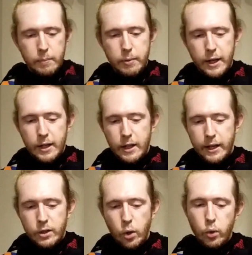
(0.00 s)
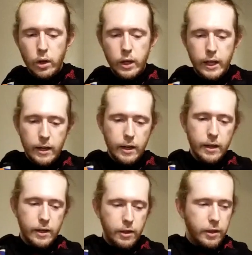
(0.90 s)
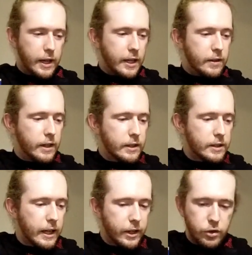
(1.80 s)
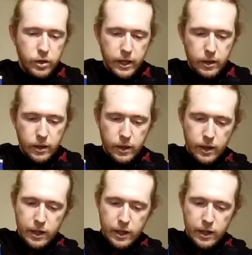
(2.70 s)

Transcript: be like totally thicken the entire drink,